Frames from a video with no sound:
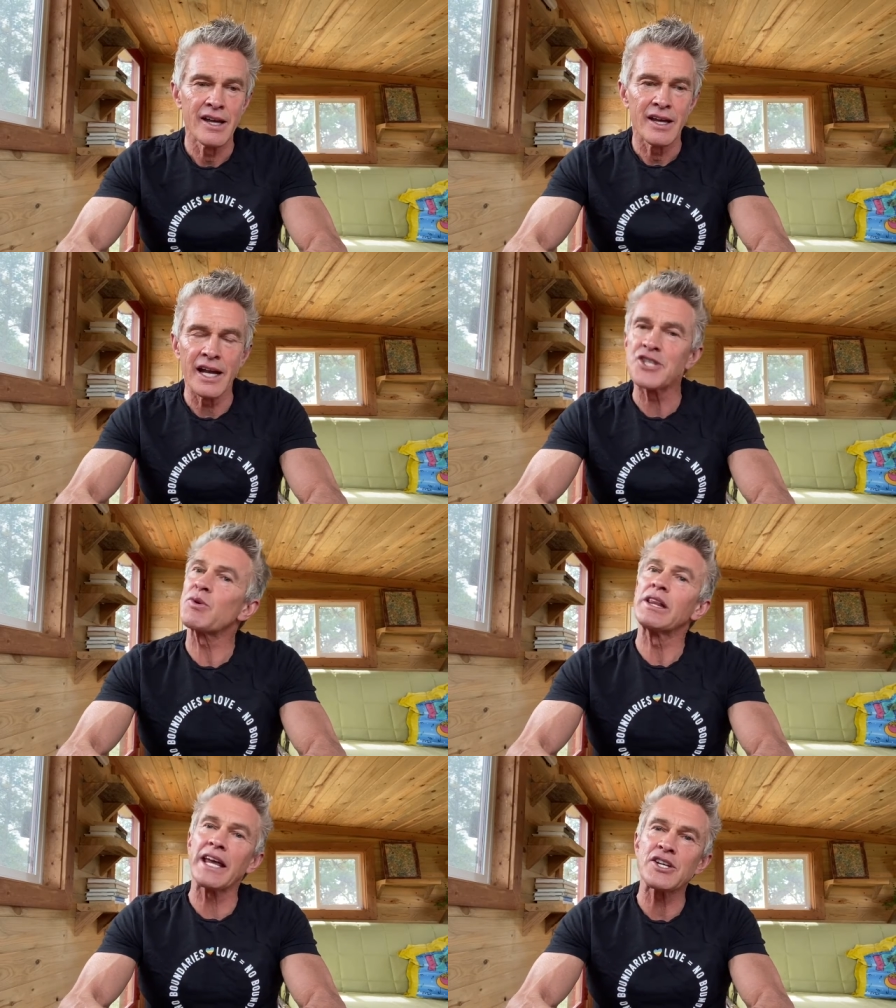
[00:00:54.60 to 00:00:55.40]
in its
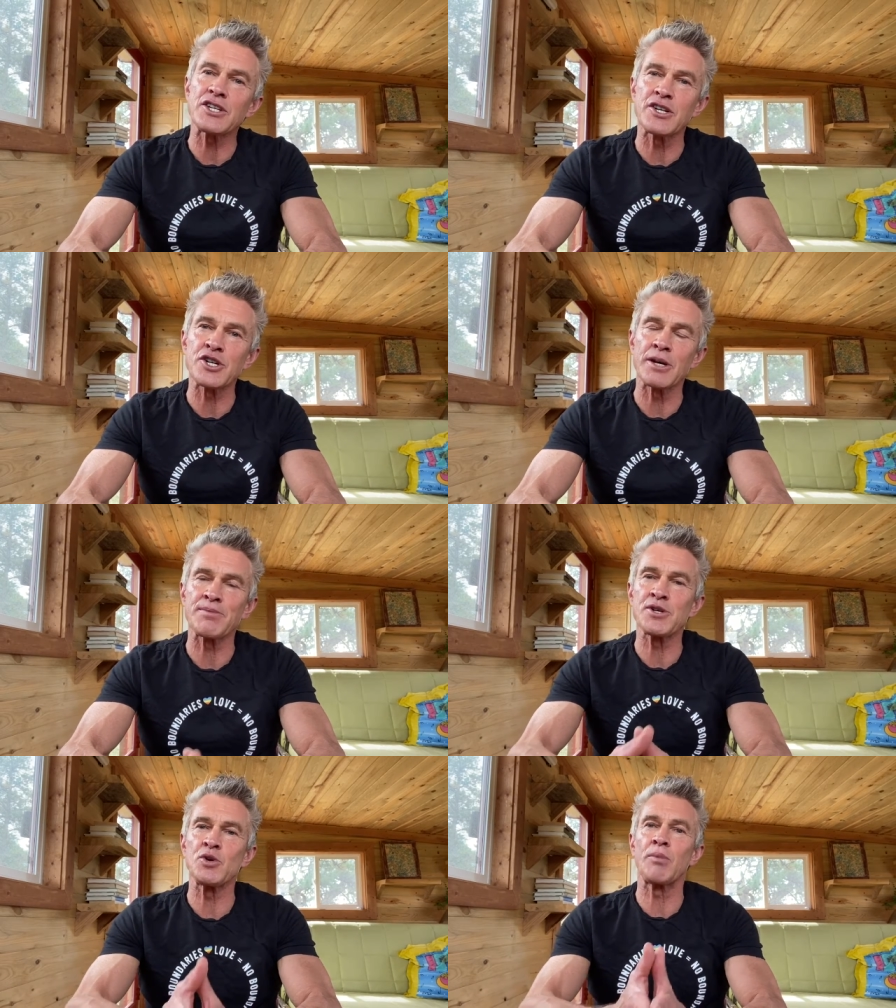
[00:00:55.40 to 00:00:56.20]
relationship
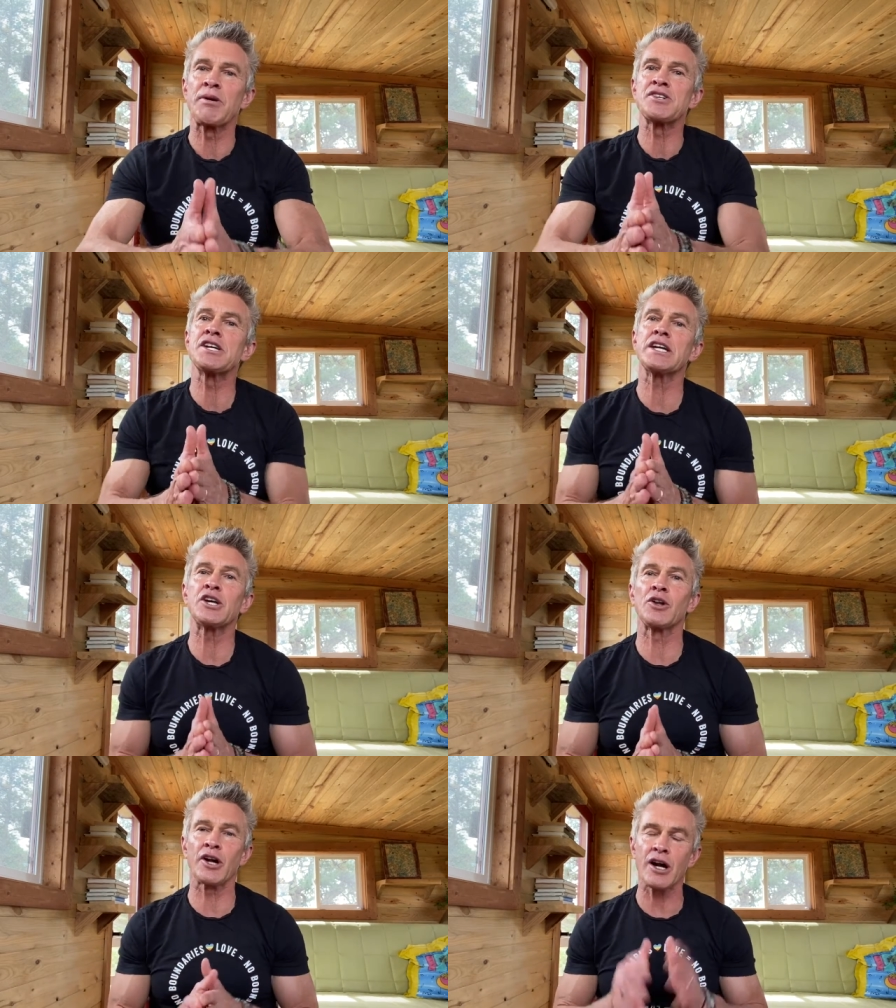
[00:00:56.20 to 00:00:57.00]
to a
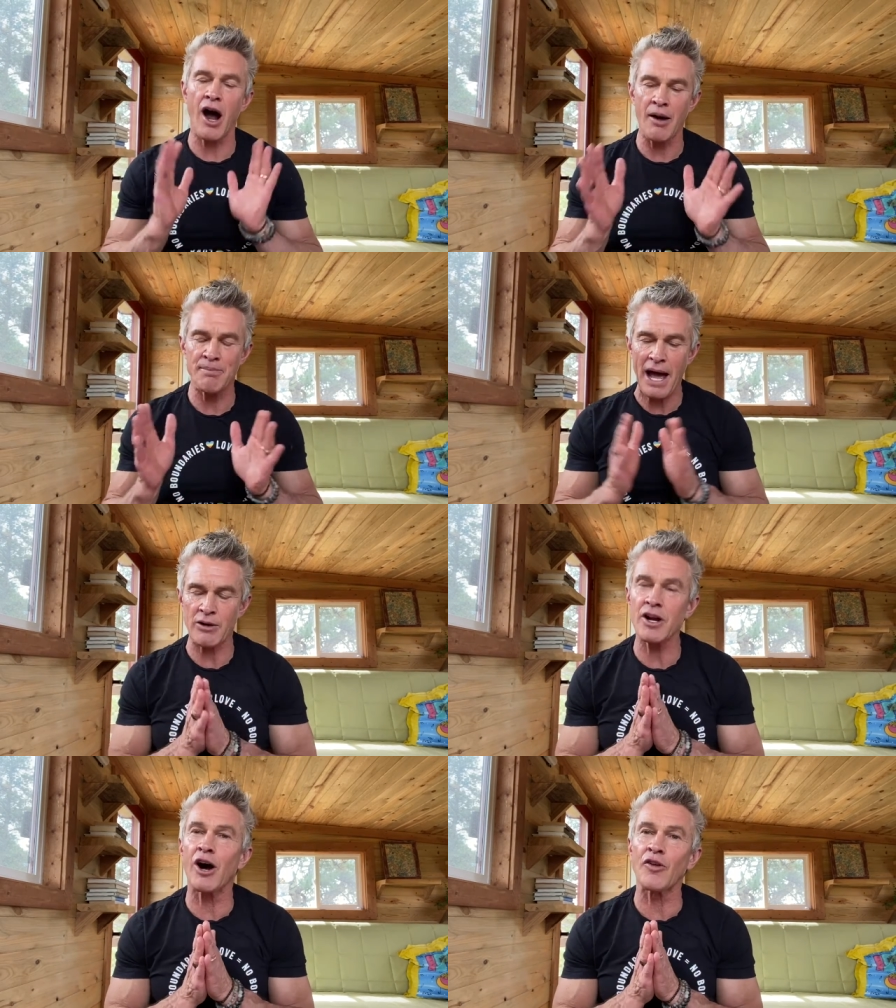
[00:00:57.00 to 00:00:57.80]
particular compound
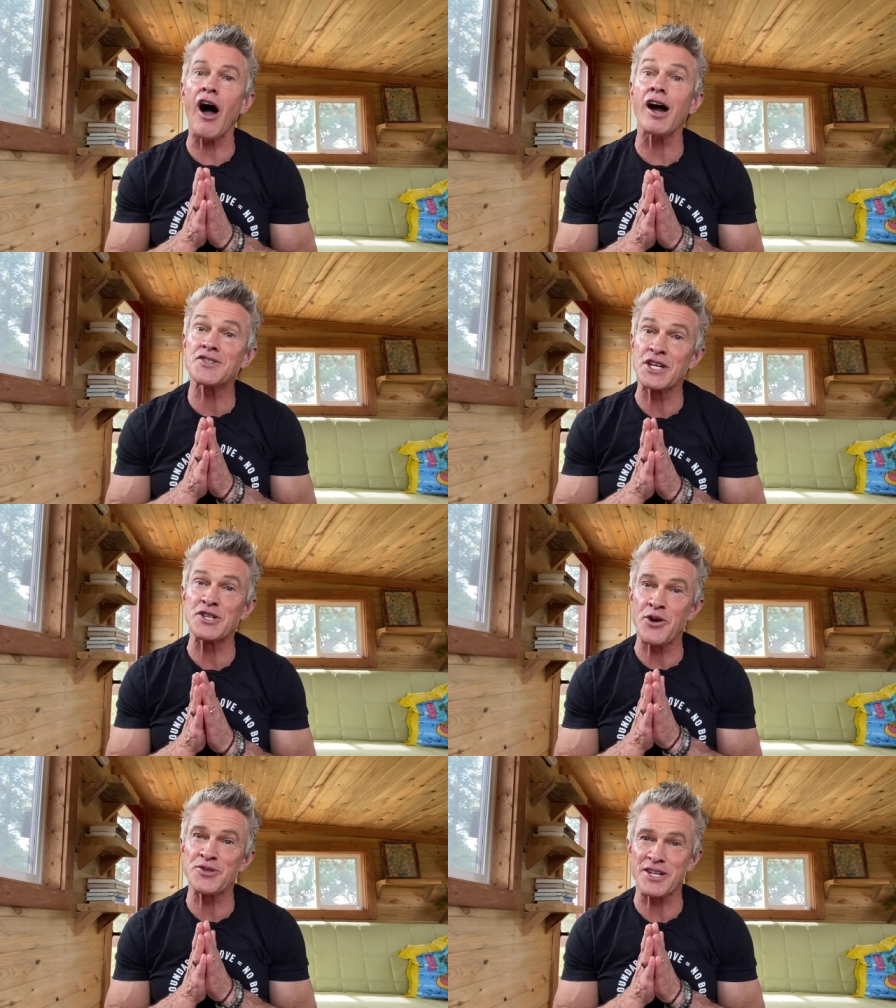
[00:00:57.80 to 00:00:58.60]
called
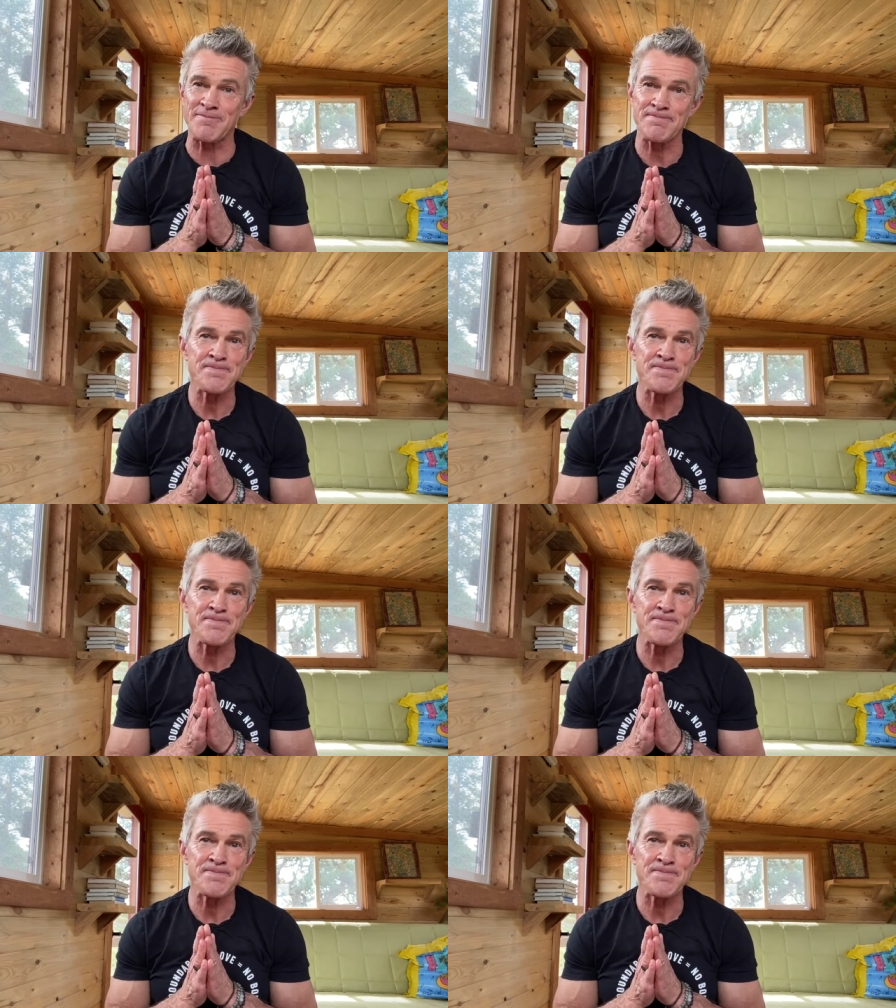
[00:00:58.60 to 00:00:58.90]
oxytocin.